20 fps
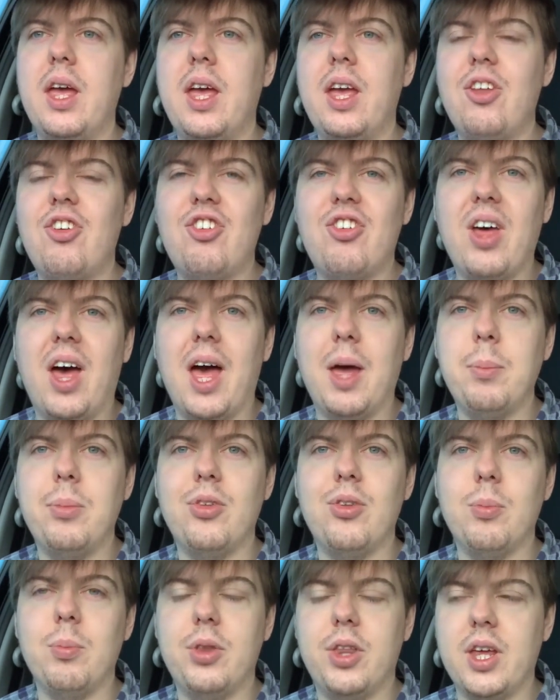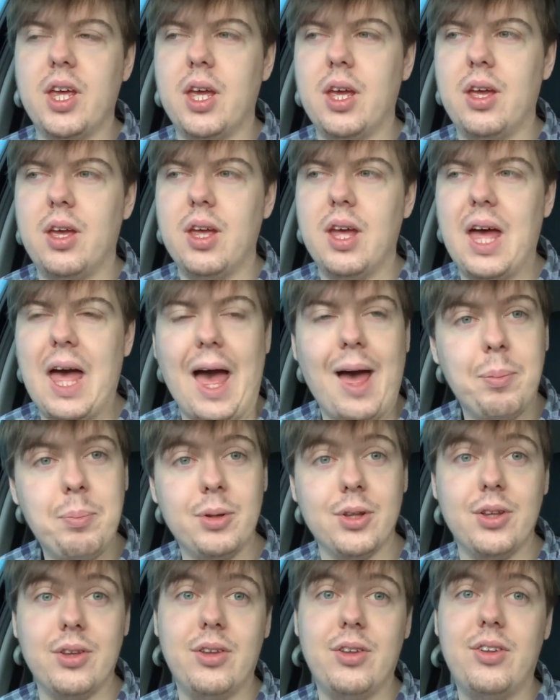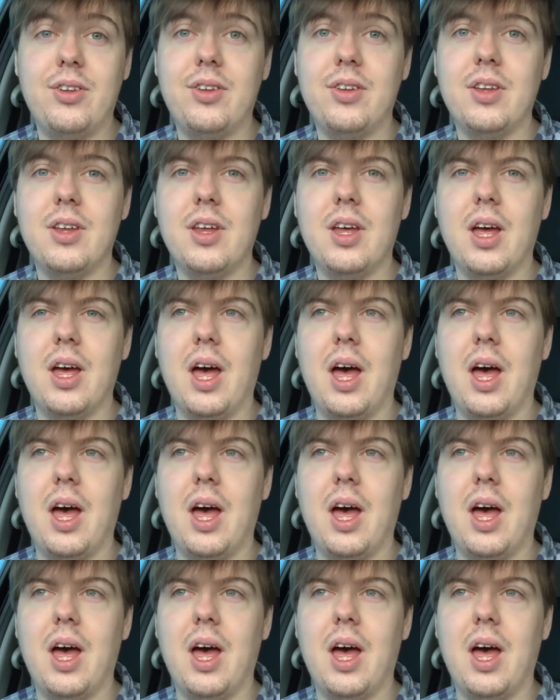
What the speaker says: Each time something happens